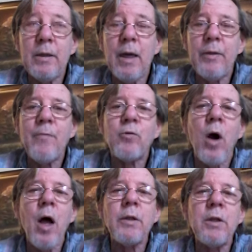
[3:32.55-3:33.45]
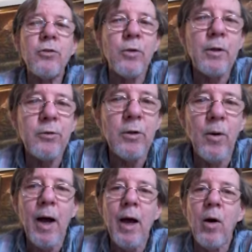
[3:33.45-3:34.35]
And uh, they've drawn districts in
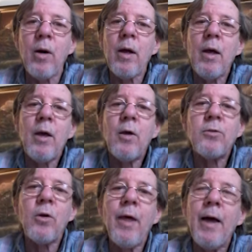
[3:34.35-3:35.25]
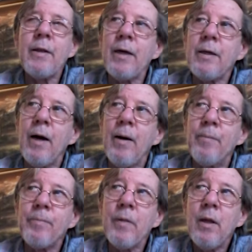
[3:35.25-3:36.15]
Ohio so that like
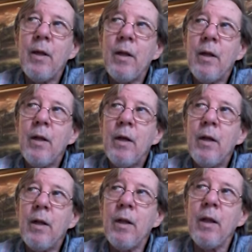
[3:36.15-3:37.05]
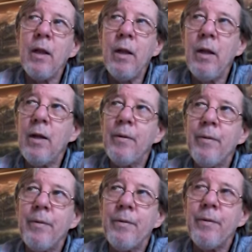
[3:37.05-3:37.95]
um,
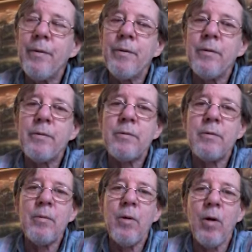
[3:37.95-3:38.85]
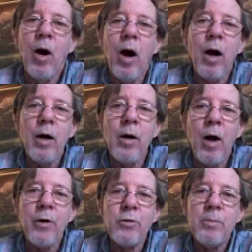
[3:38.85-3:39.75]
uh, our
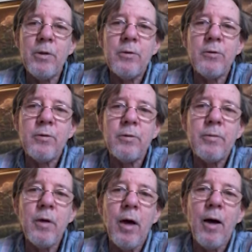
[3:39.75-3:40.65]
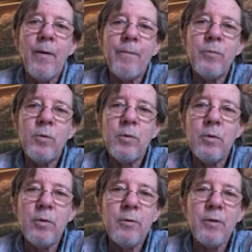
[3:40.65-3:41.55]
congressman's um,
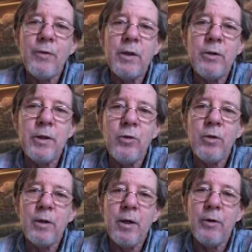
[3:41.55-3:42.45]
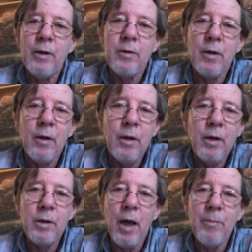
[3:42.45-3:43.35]
17th district here that
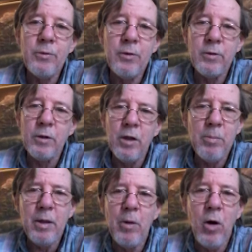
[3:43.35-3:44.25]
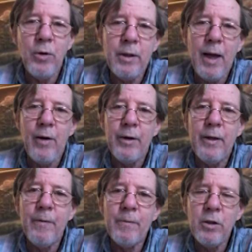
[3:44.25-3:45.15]
encompasses a little bit of Mahoning
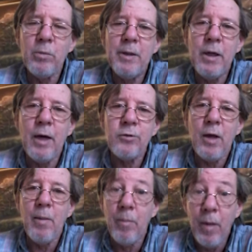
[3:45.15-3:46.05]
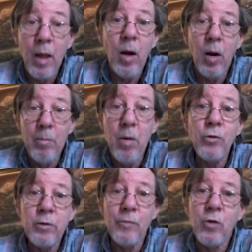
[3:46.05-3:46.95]
County, a little bit of Youngstown,
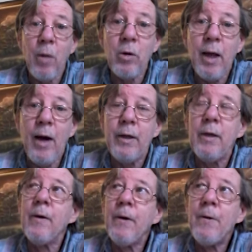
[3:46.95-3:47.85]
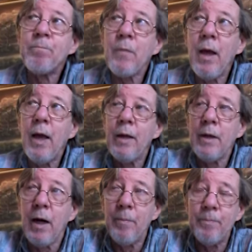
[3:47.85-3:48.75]
most of Trumbull County,
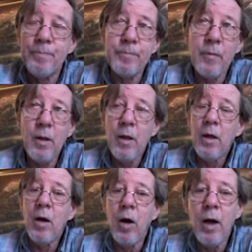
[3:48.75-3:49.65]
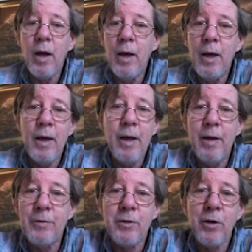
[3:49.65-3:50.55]
and um, uh,
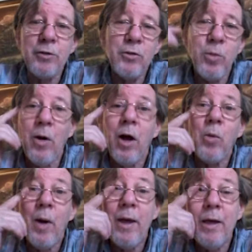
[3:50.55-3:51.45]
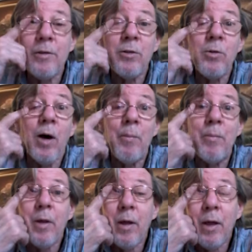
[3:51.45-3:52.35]
it steers its way all the way into
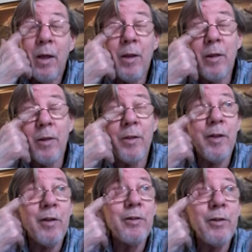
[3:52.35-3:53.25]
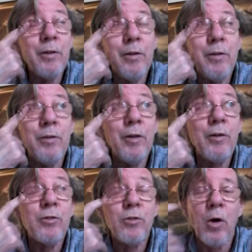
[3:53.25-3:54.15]
um, the
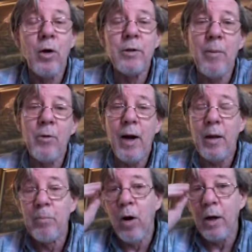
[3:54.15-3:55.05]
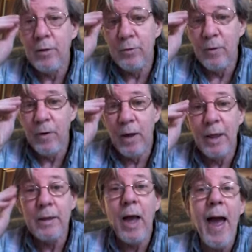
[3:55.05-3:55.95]
the strong Democratic pockets of uh,
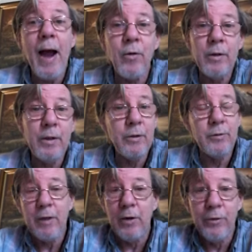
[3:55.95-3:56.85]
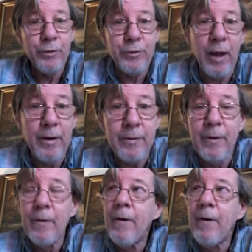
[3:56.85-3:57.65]
like Akron in the center of the state.